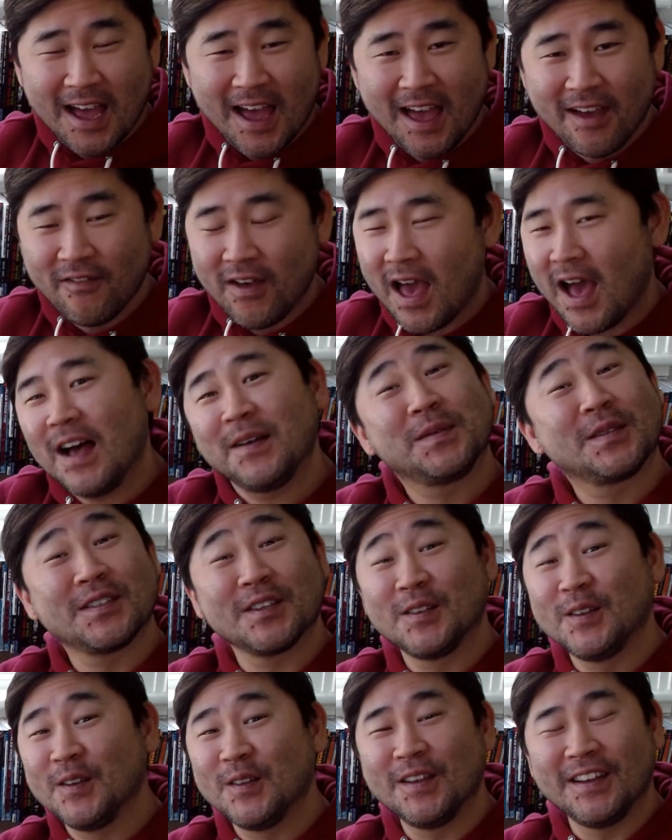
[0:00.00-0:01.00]
I have
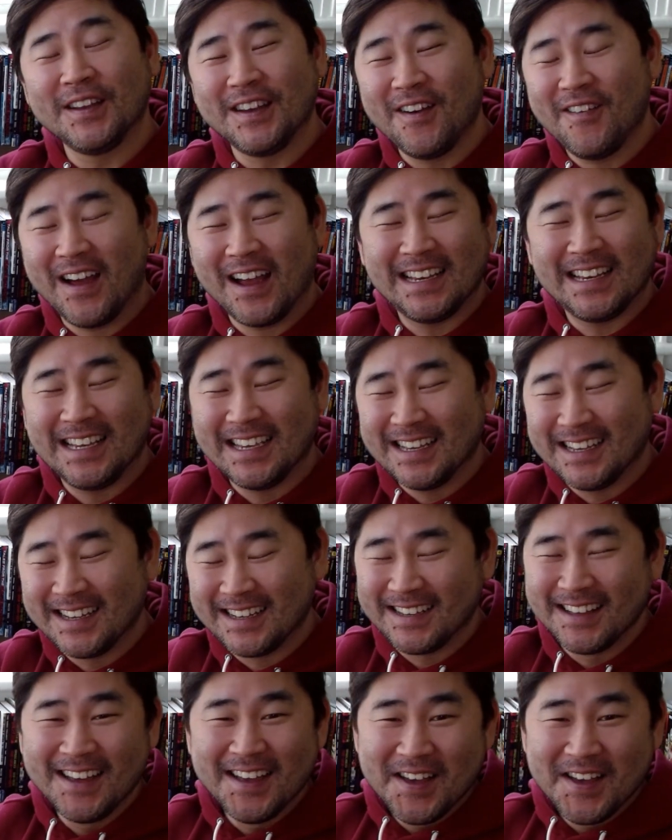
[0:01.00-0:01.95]
absolutely no idea